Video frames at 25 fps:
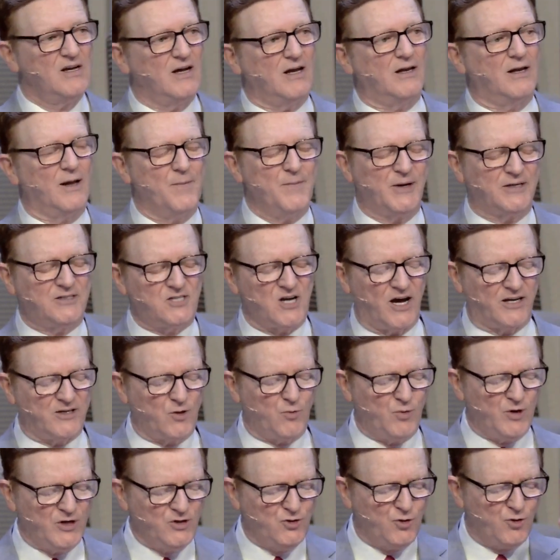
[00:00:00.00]
Let me tell you,
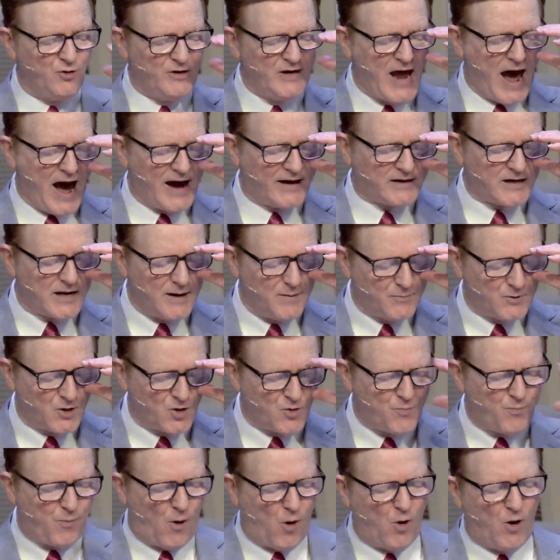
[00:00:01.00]
when you and I come to
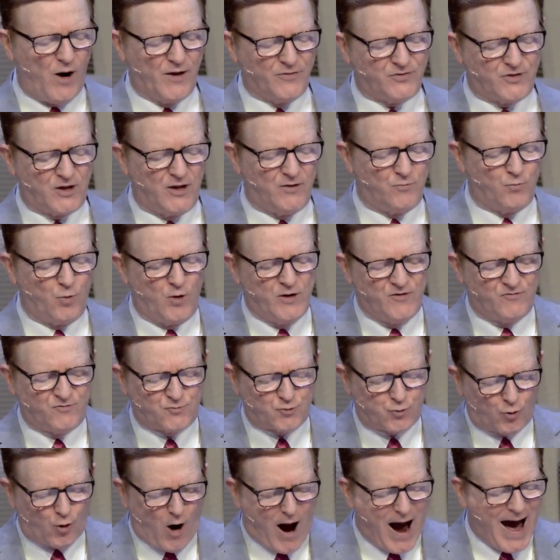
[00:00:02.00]
the point that we've
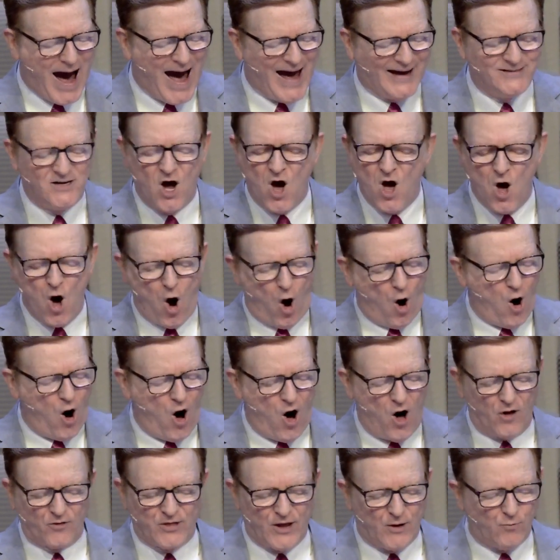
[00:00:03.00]
tried
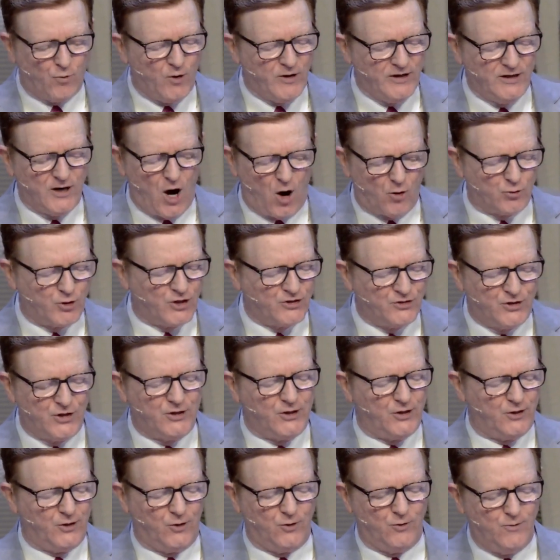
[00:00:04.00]
all that we know to
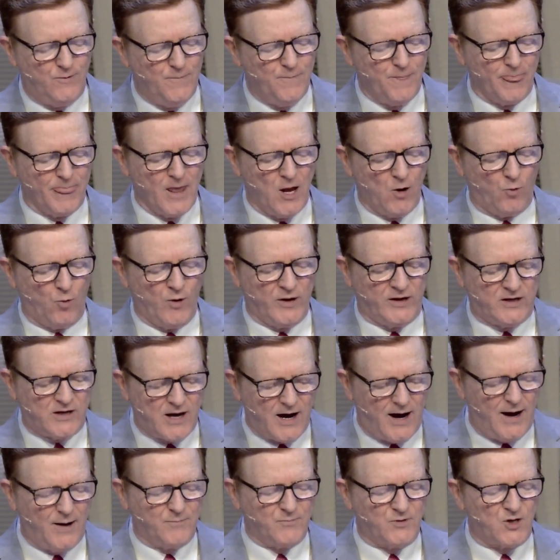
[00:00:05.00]
do, we
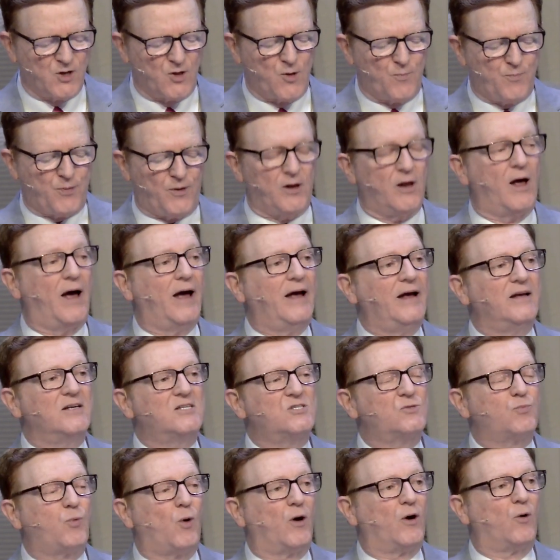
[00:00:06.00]
come to the
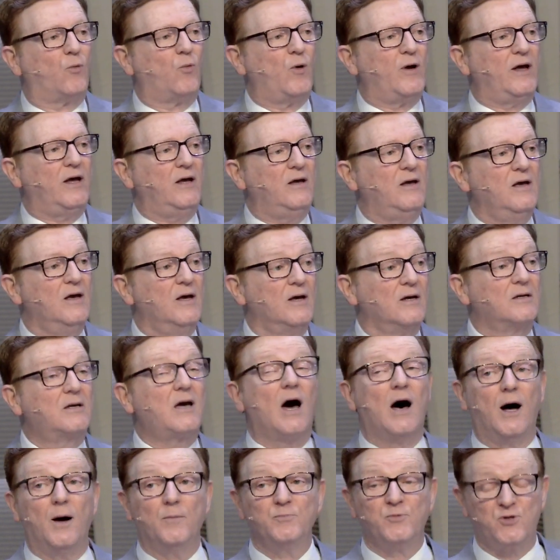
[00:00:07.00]
place where we
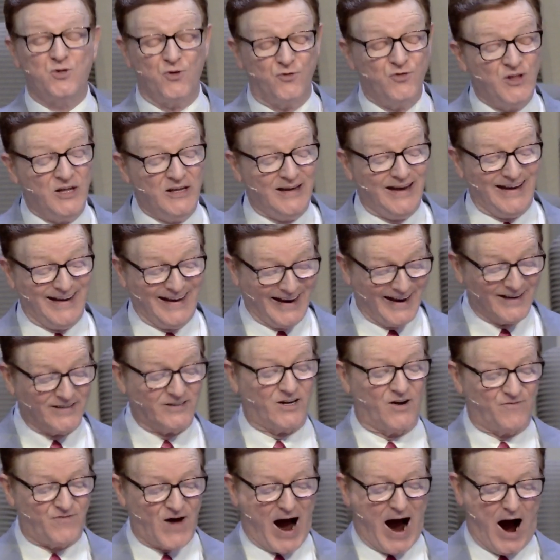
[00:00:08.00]
come to the end
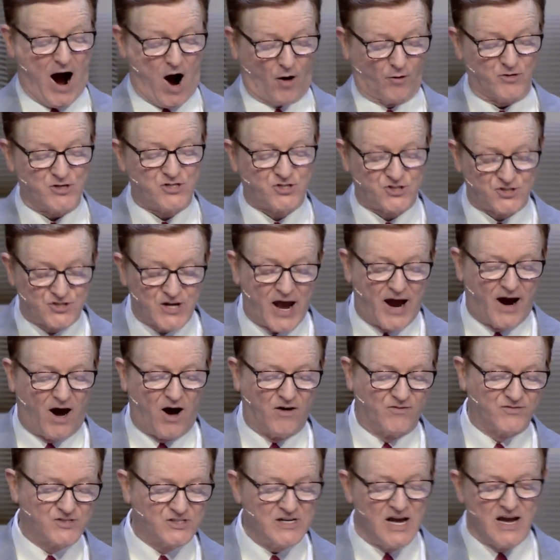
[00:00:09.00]
of
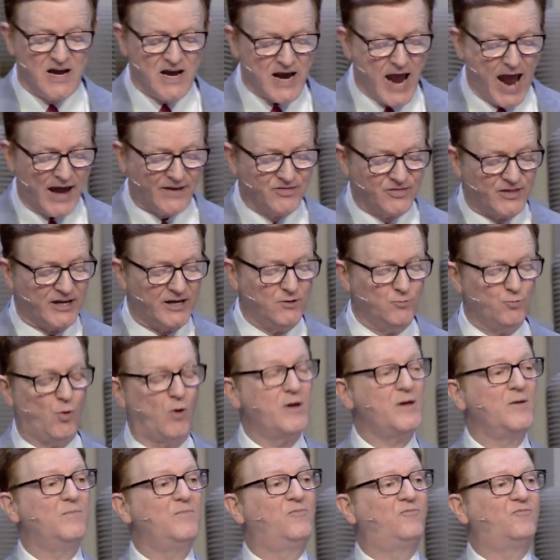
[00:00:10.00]
ourselves, and then
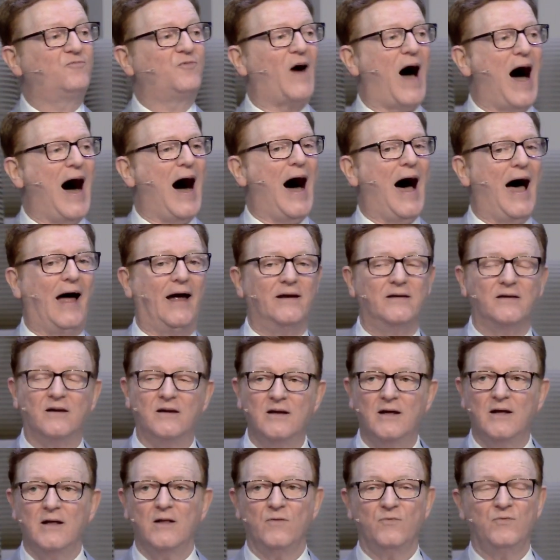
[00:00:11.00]
we find
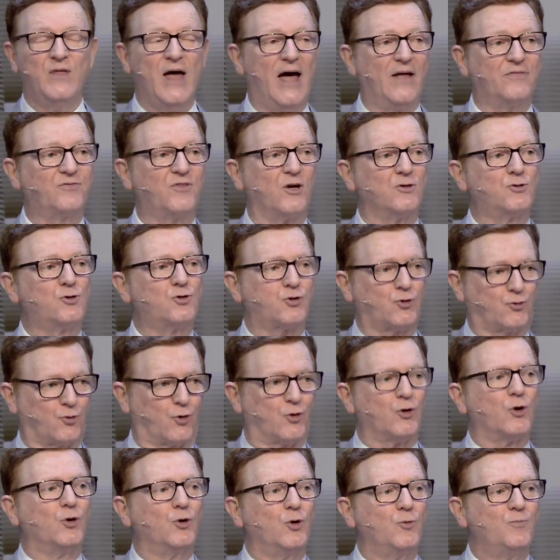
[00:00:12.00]
that the
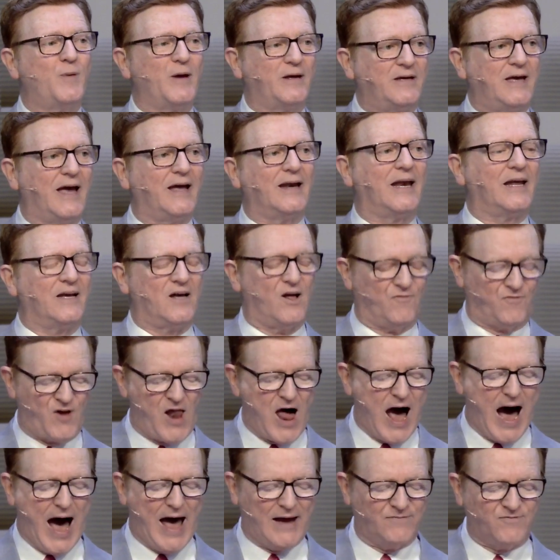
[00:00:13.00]
true beginning of
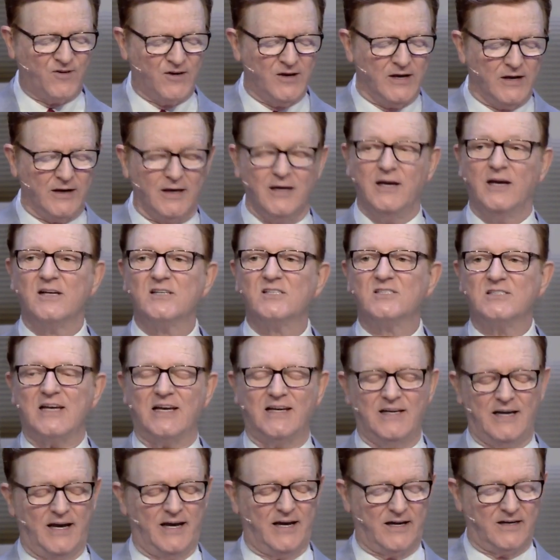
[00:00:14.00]
life is
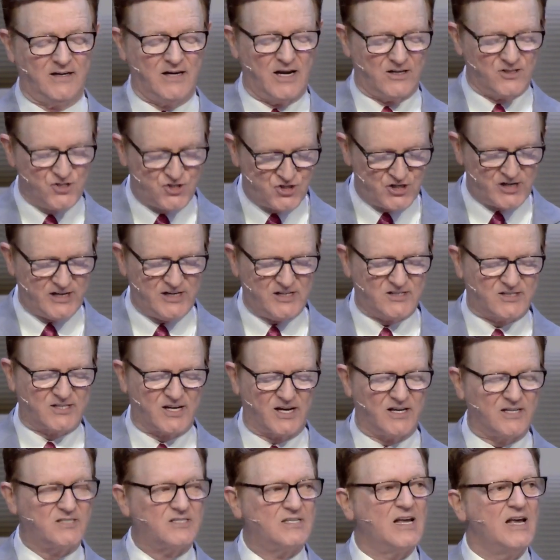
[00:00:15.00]
in
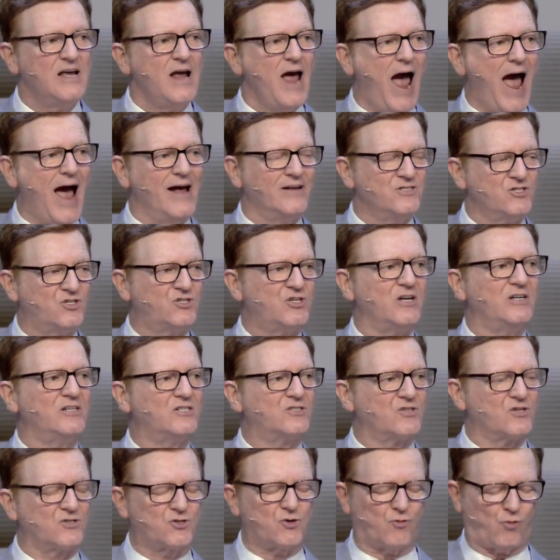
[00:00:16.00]
Jesus and
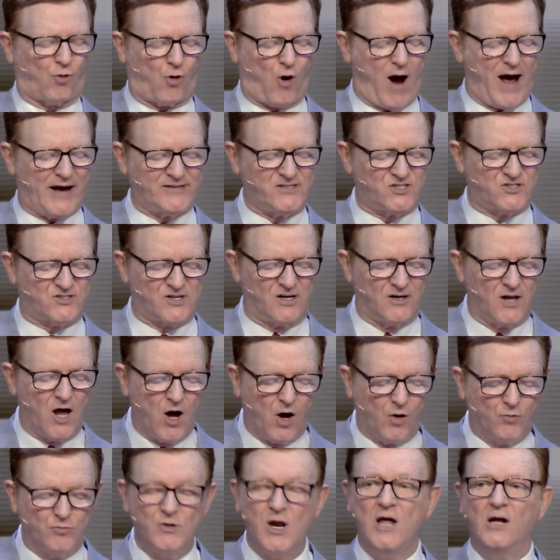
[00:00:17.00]
Jesus Christ
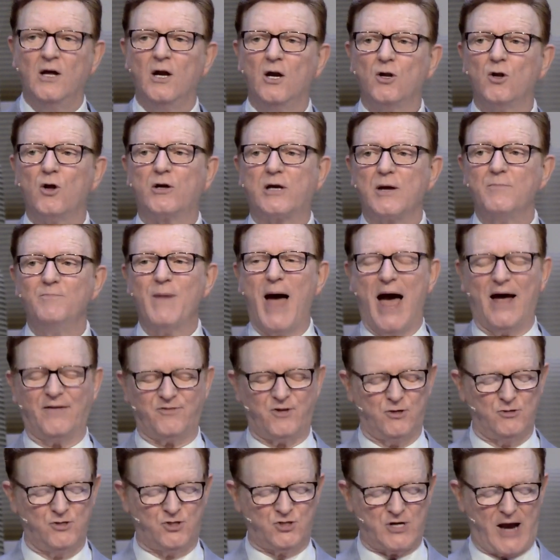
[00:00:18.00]
alone. Look at
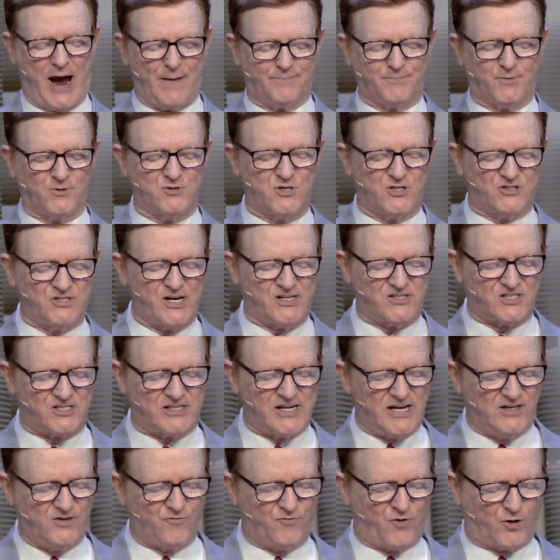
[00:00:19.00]
Matthew chapter
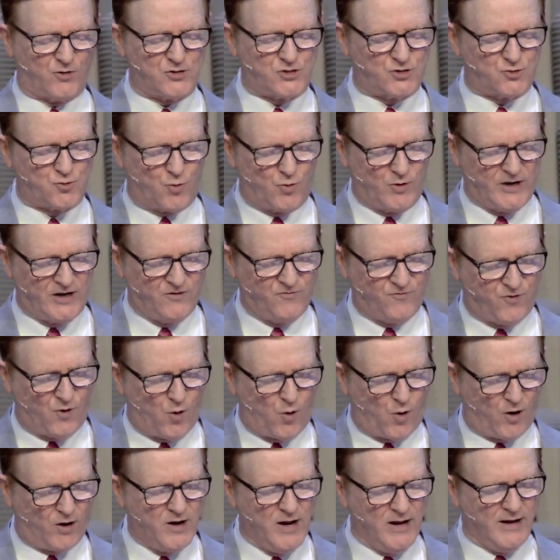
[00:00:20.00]
16, verse
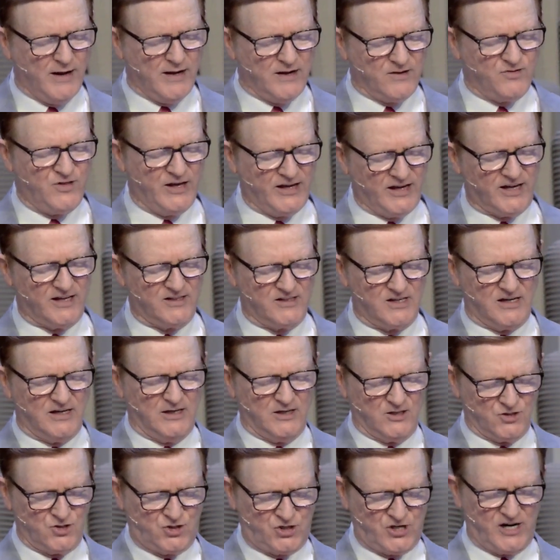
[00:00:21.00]
24. Then
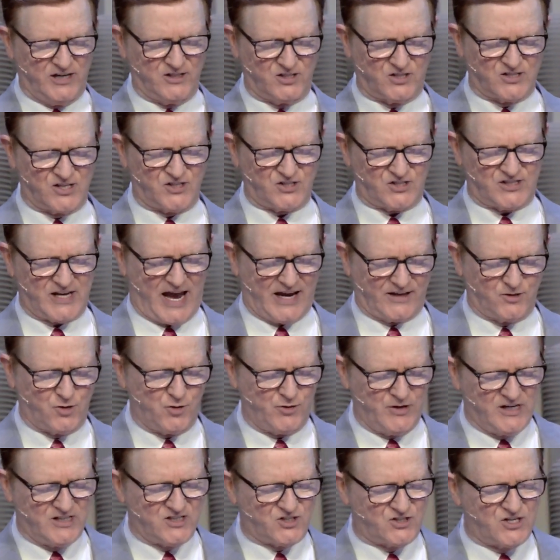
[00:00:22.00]
Jesus said to
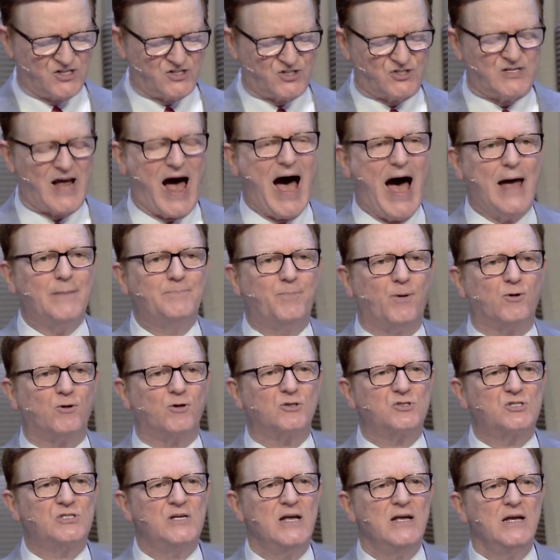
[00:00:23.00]
his
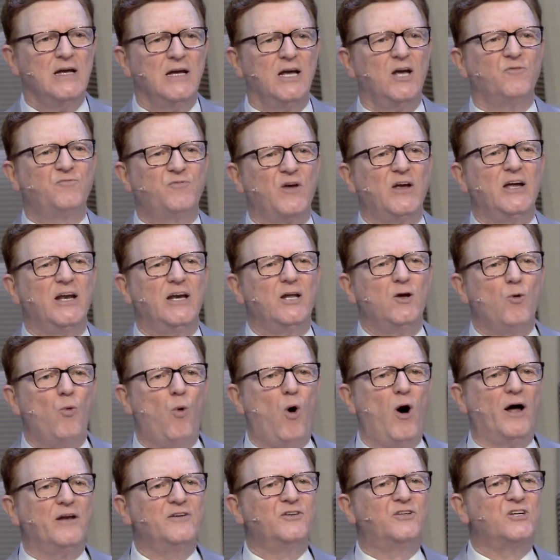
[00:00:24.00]
disciples, "If
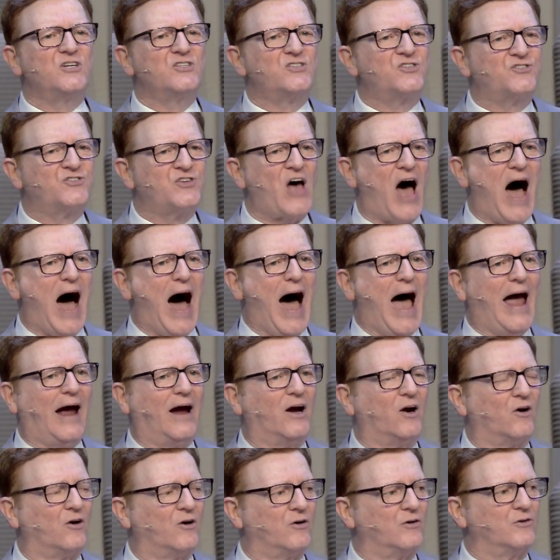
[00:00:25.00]
anyone
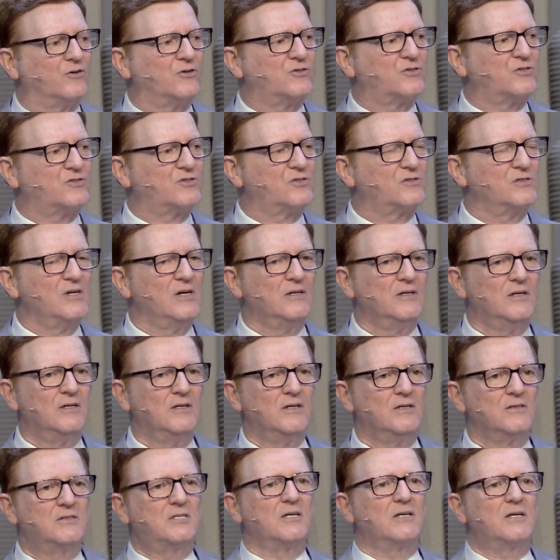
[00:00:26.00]
desires
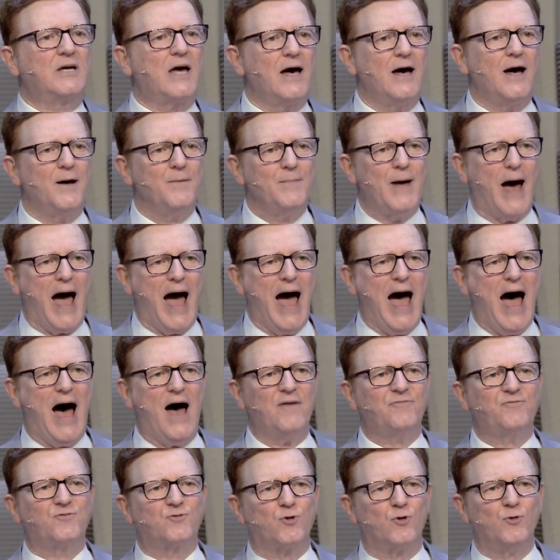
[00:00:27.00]
to come
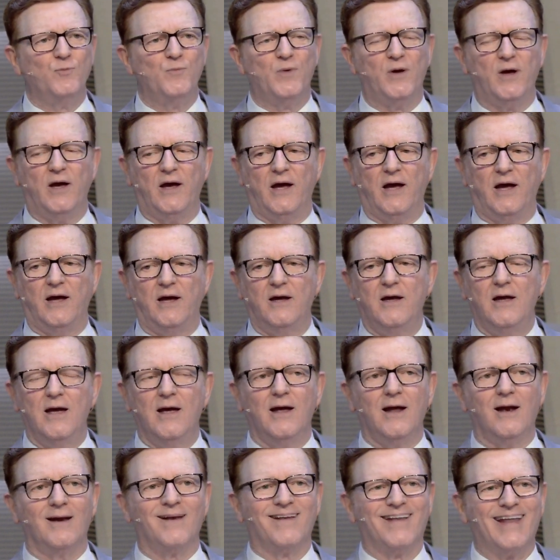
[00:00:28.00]
after me,
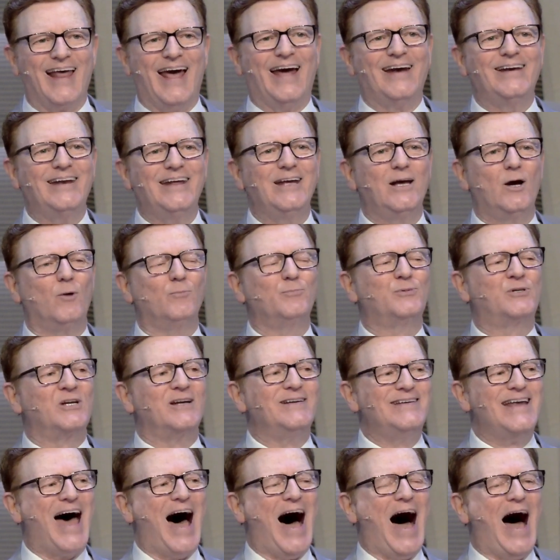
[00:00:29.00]
let him
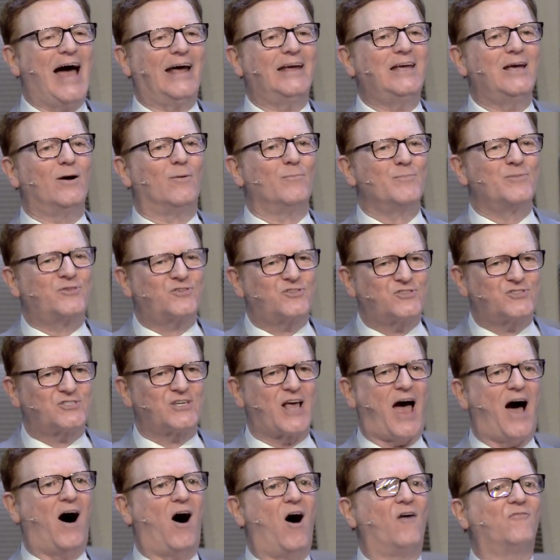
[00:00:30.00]
deny
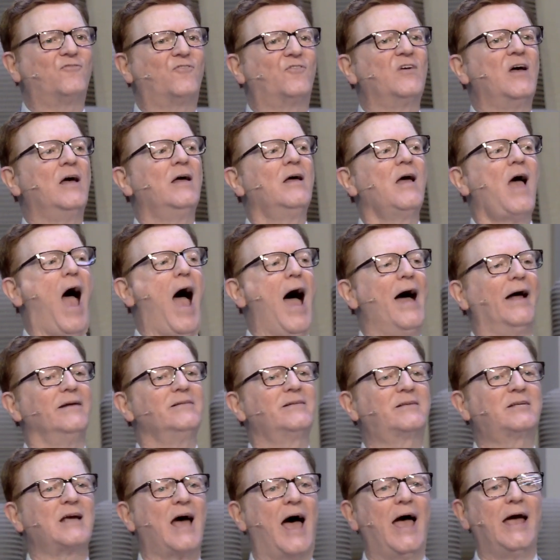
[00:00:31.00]
himself and
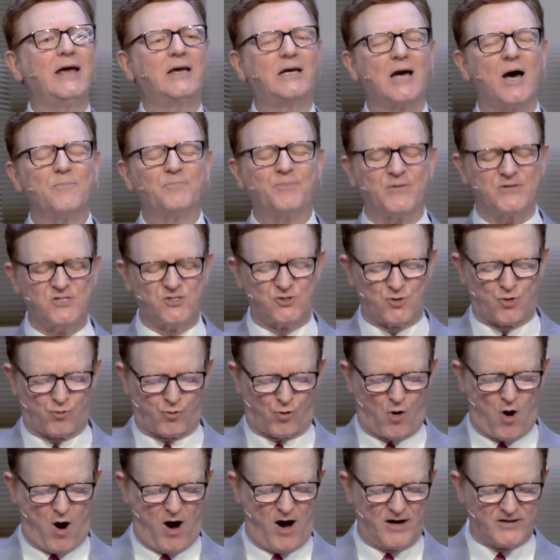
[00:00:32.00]
take up his
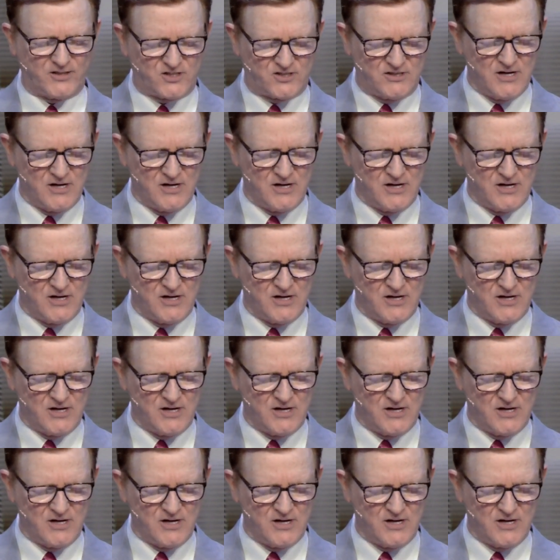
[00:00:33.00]
cross